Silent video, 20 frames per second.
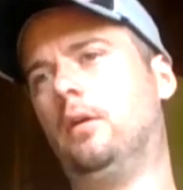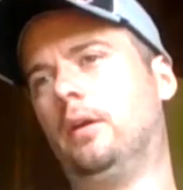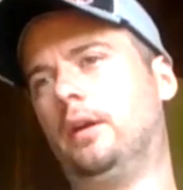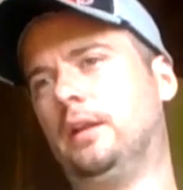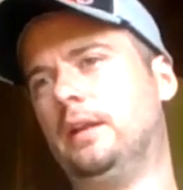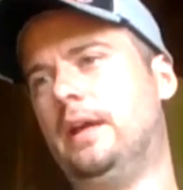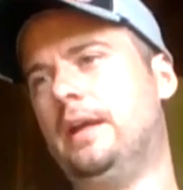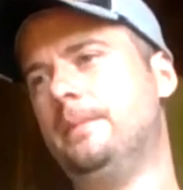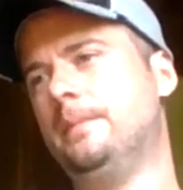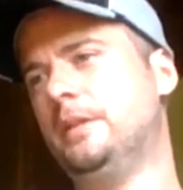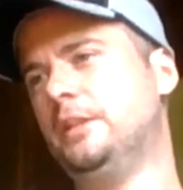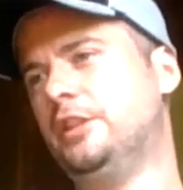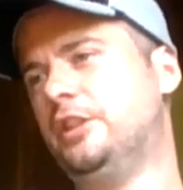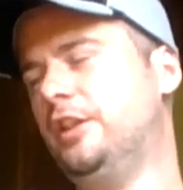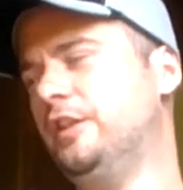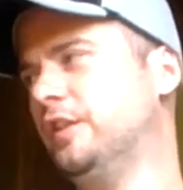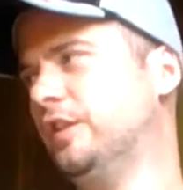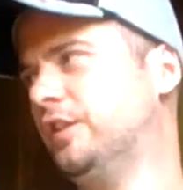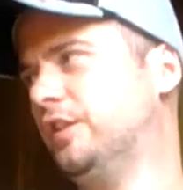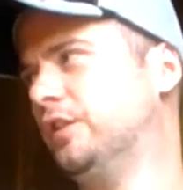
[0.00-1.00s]
claiming
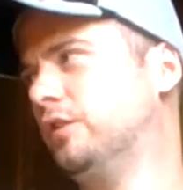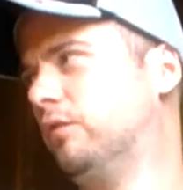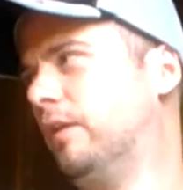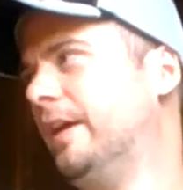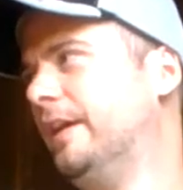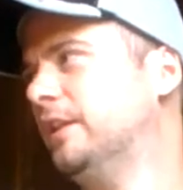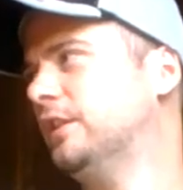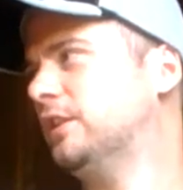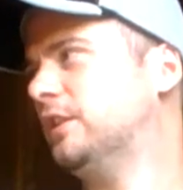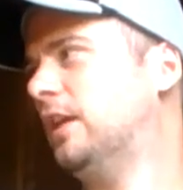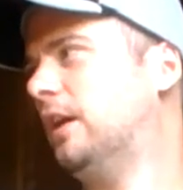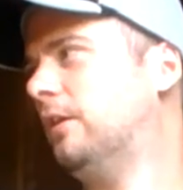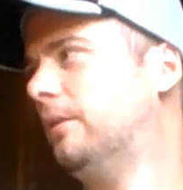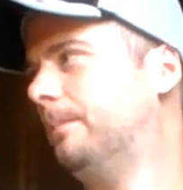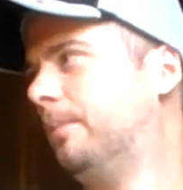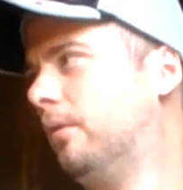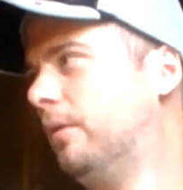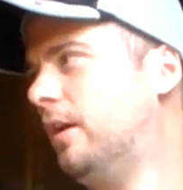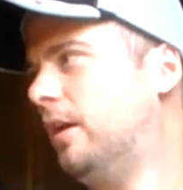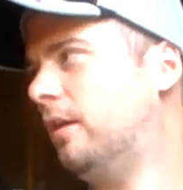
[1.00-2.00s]
Jesus has reconciled
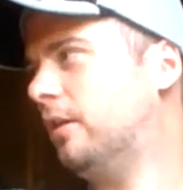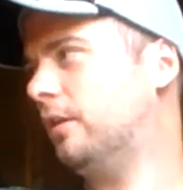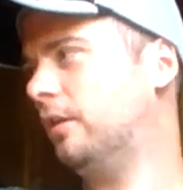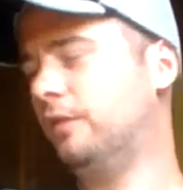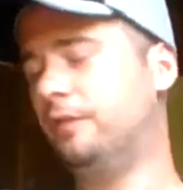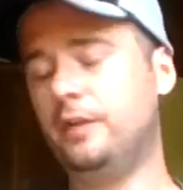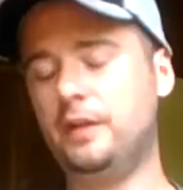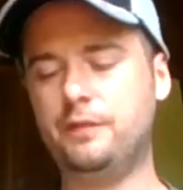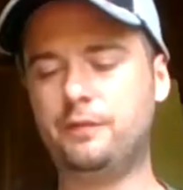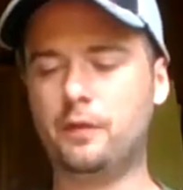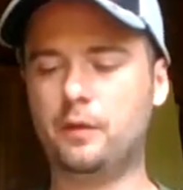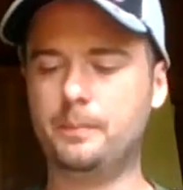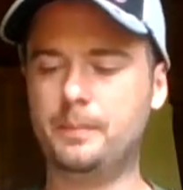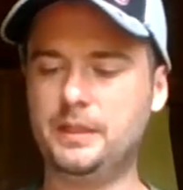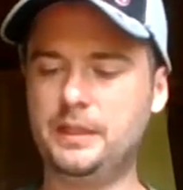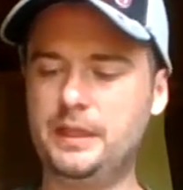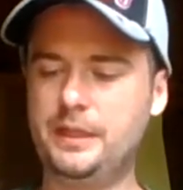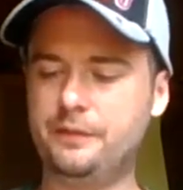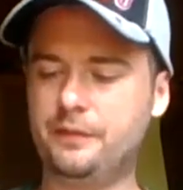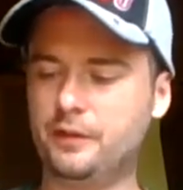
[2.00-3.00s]
pornography for
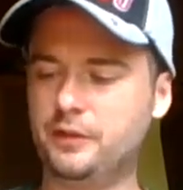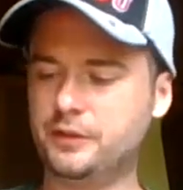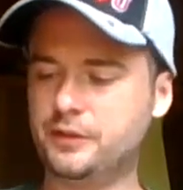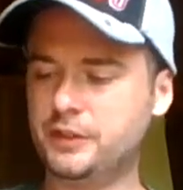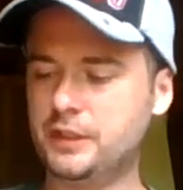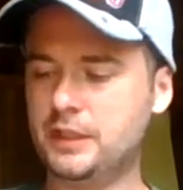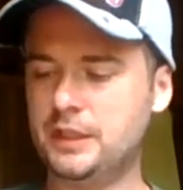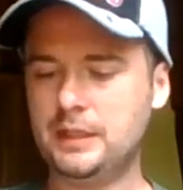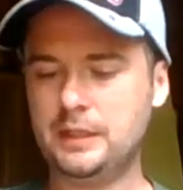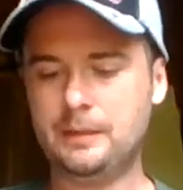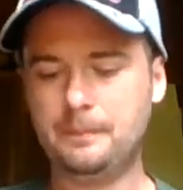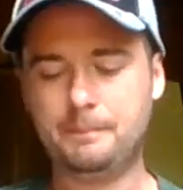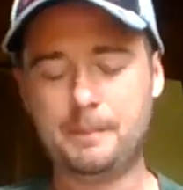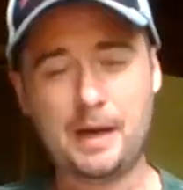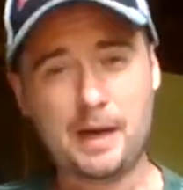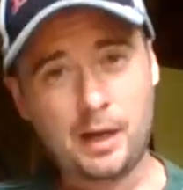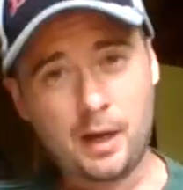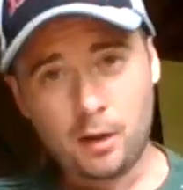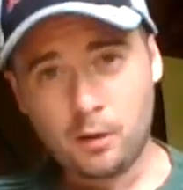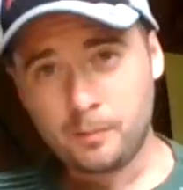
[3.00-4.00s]
believers, by
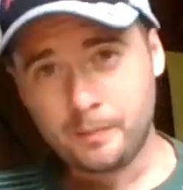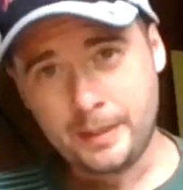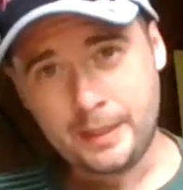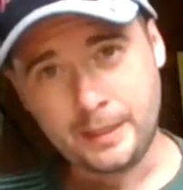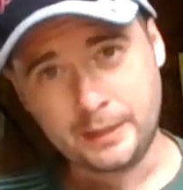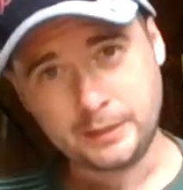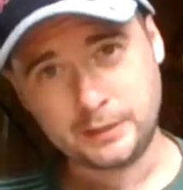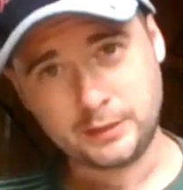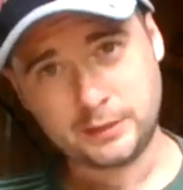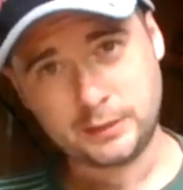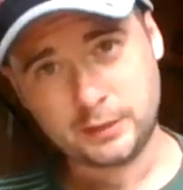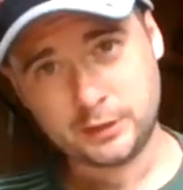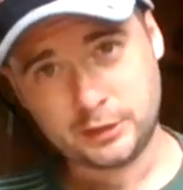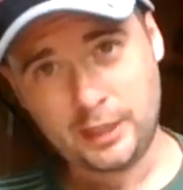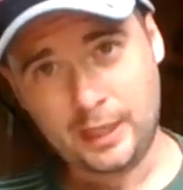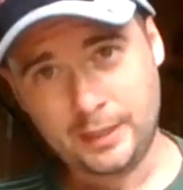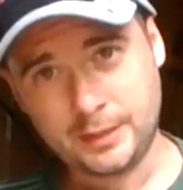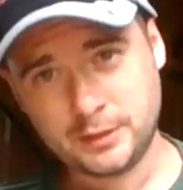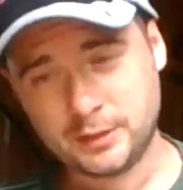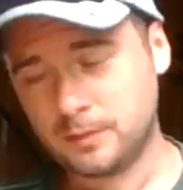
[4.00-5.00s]
all means,
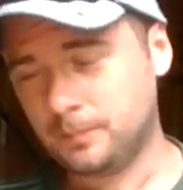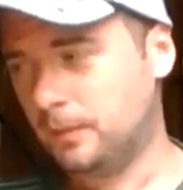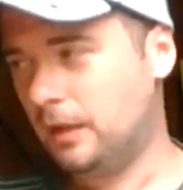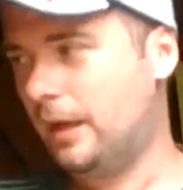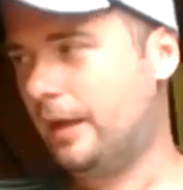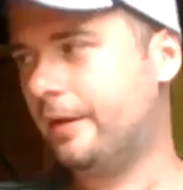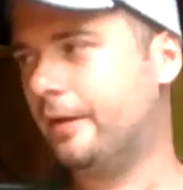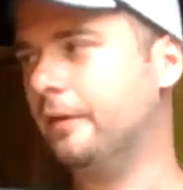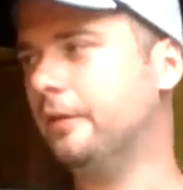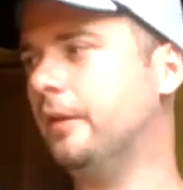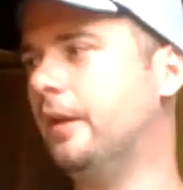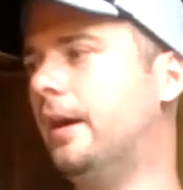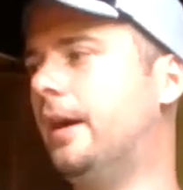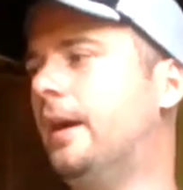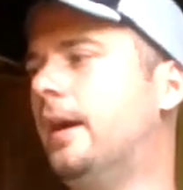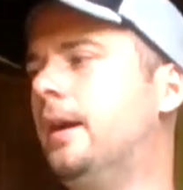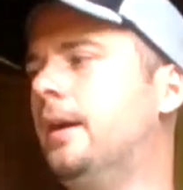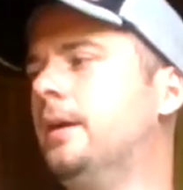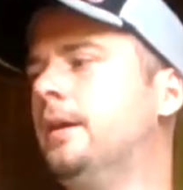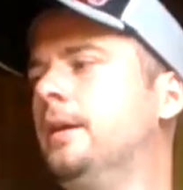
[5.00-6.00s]
shine some light on
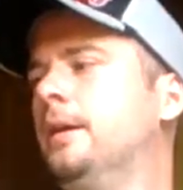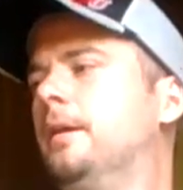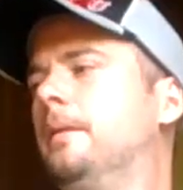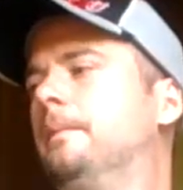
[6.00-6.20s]
that.